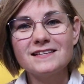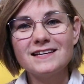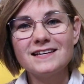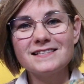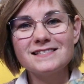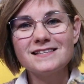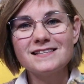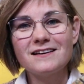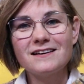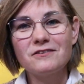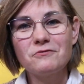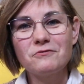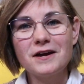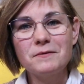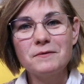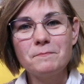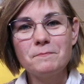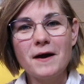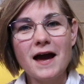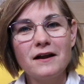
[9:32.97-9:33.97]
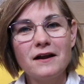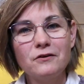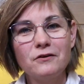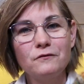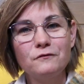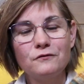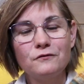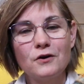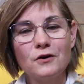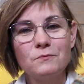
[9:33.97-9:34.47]
It's a great
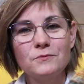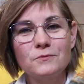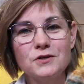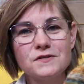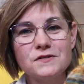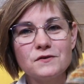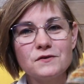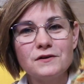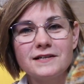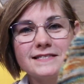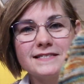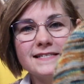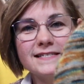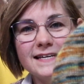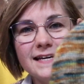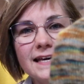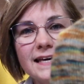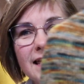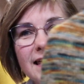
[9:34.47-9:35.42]
pattern from Isolde Teague.